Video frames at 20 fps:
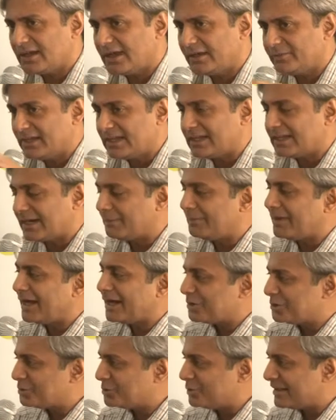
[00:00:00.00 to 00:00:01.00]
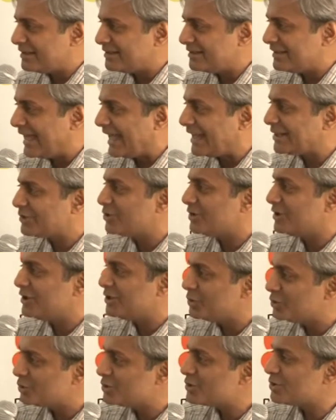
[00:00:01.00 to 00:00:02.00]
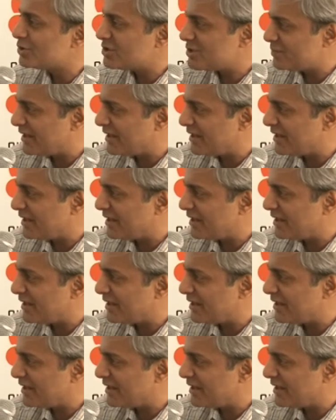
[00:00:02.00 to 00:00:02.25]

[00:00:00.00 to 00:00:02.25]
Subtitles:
and we'll come back to whether they actually use those